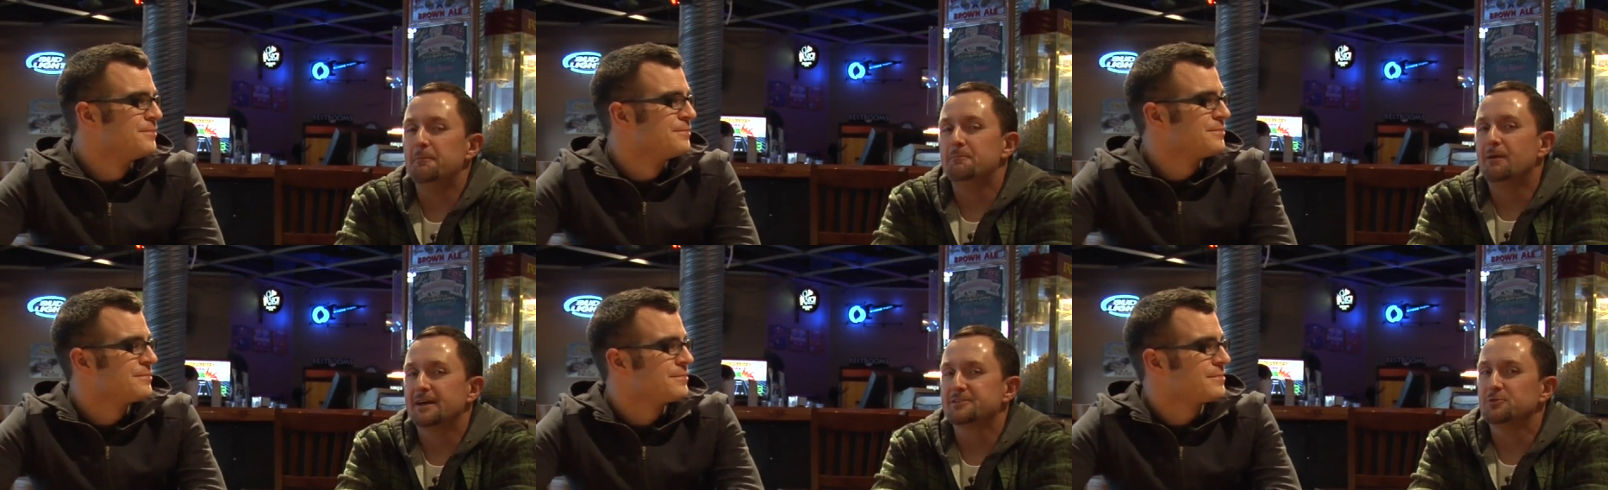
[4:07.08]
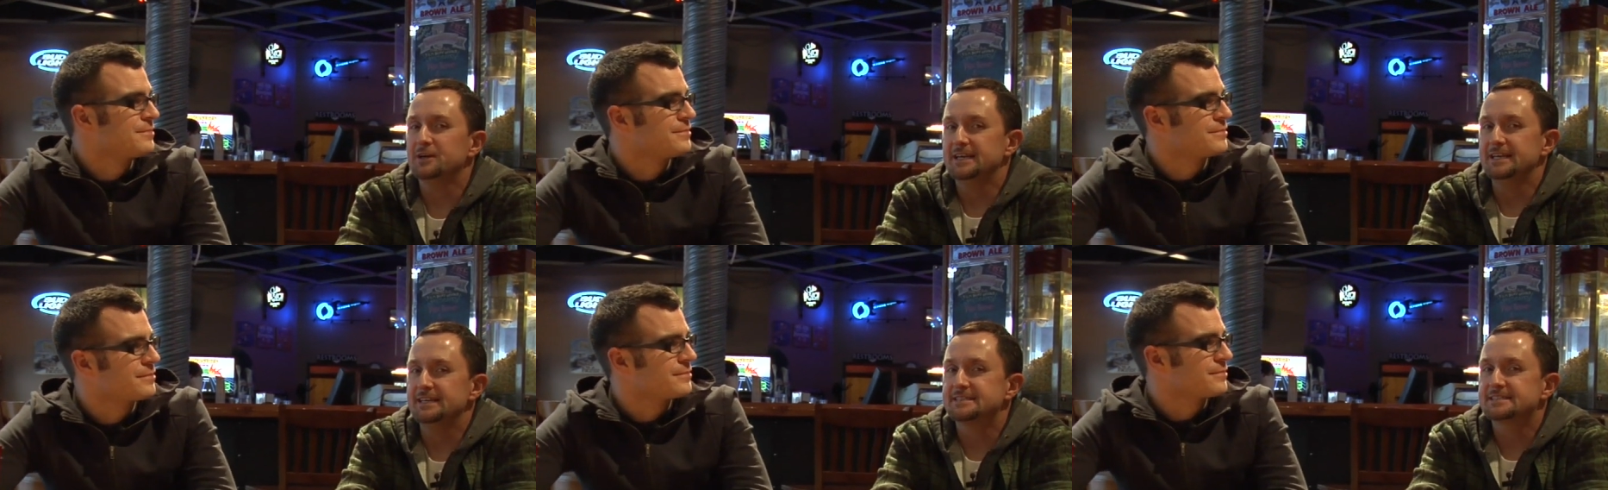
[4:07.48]
Speaker 1: By the
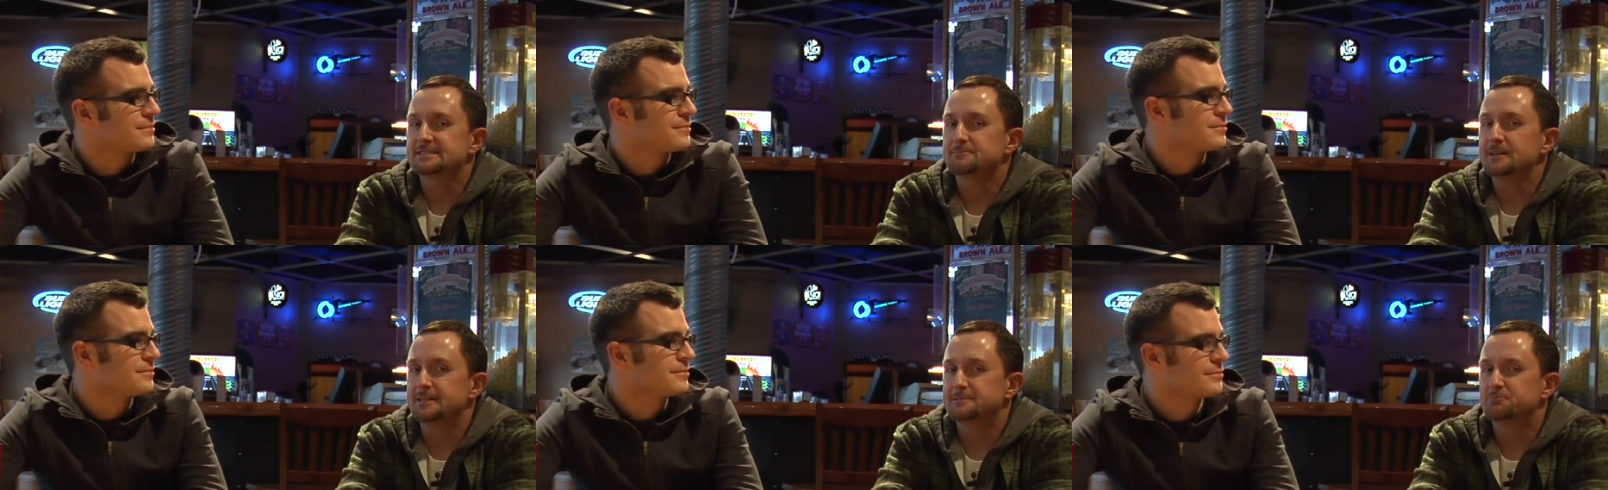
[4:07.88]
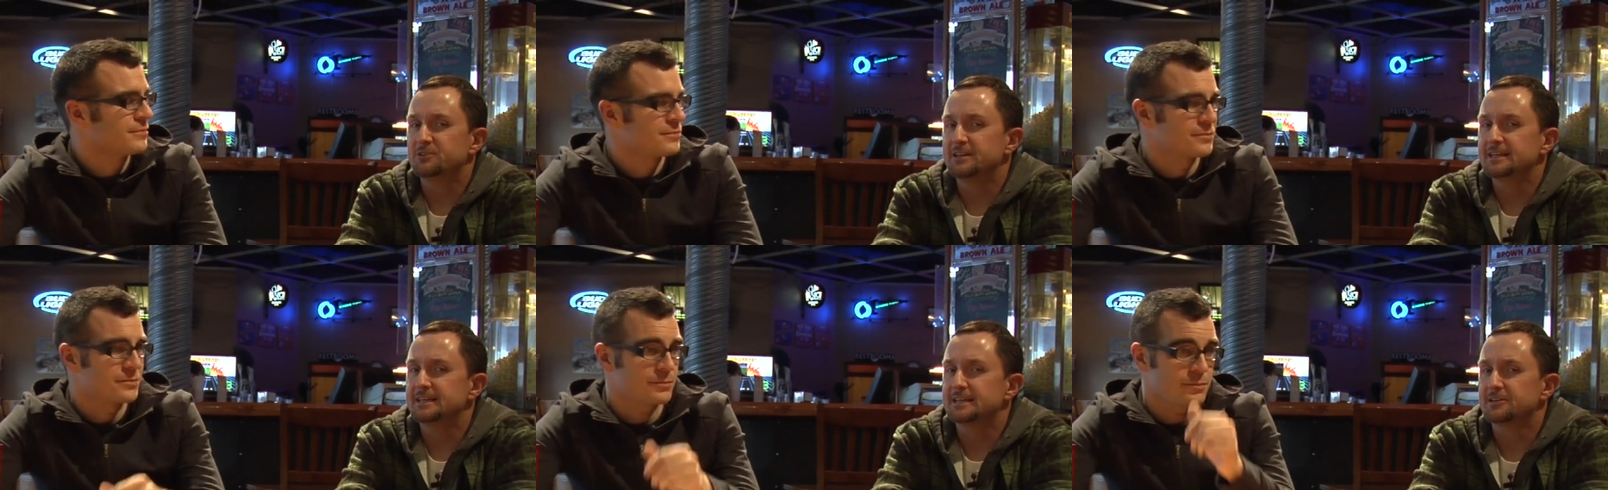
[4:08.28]
way, it's, it's
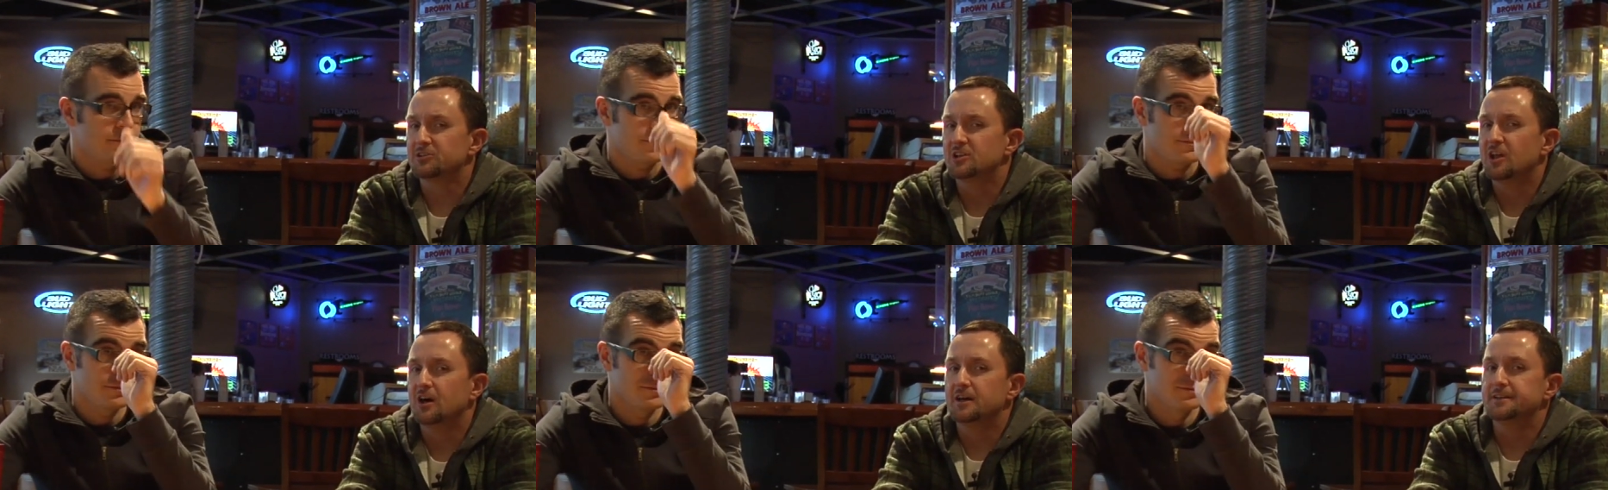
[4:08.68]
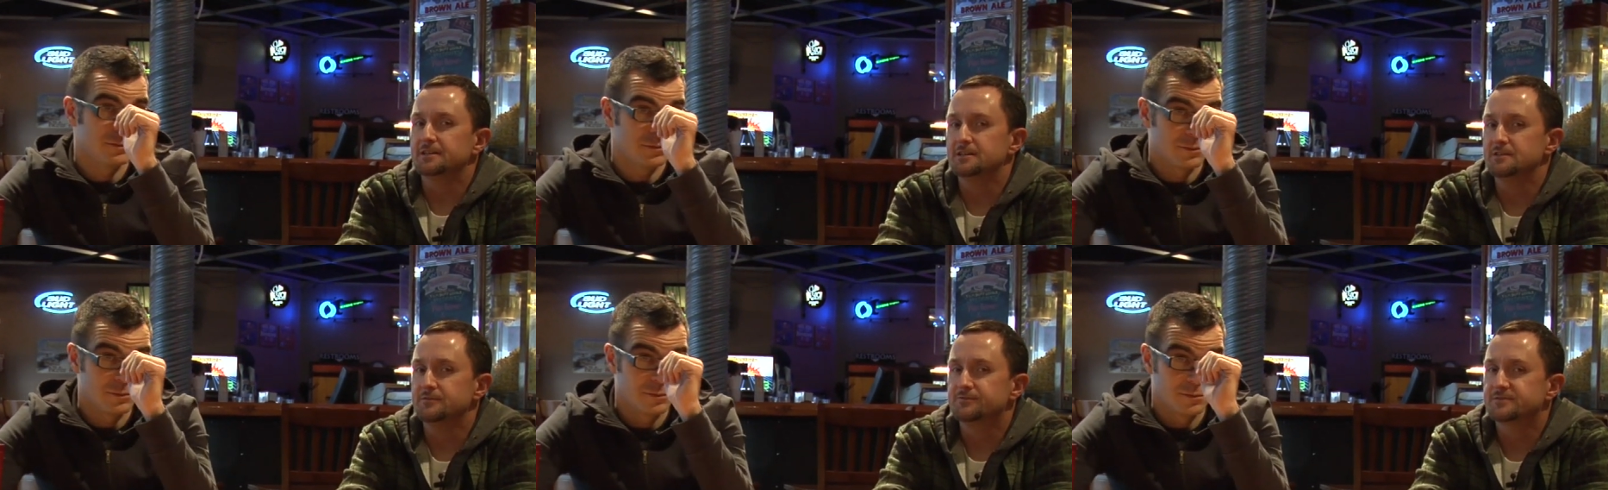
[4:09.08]
playing in a lot
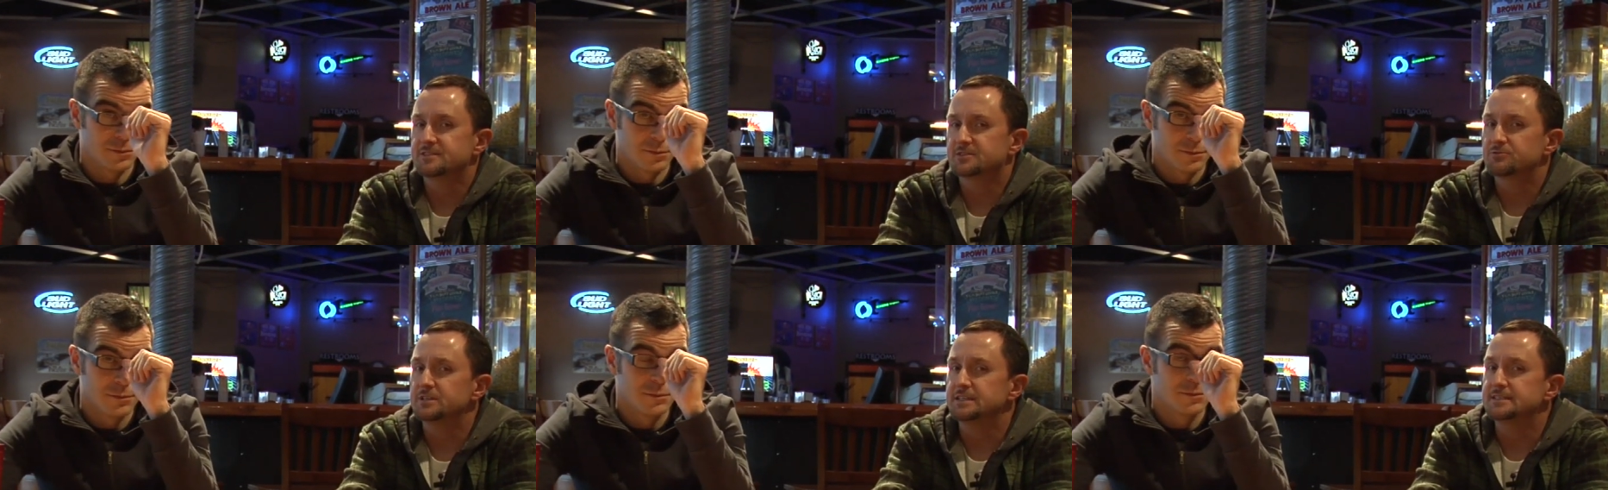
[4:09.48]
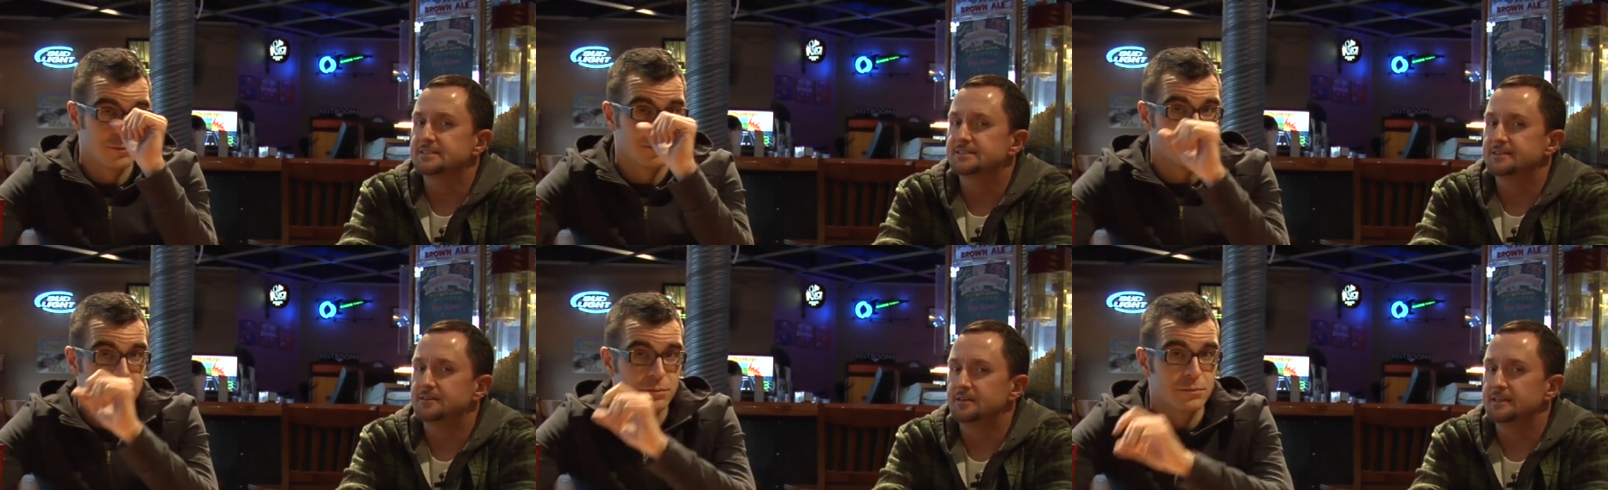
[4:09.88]
of
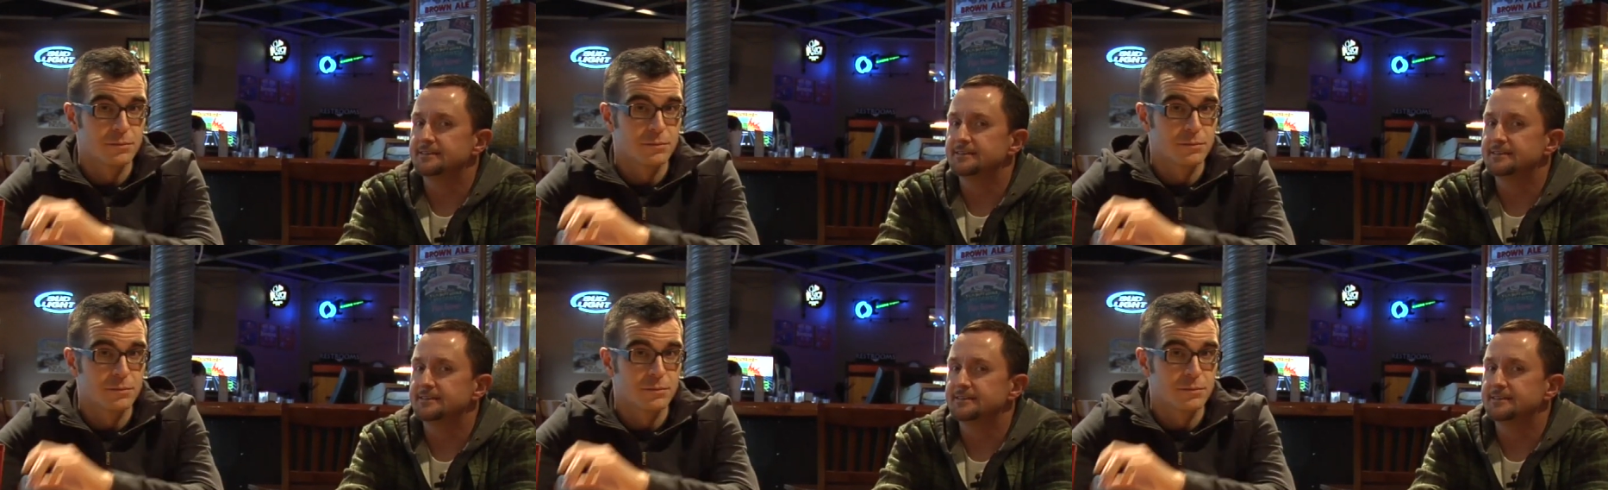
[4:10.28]
screens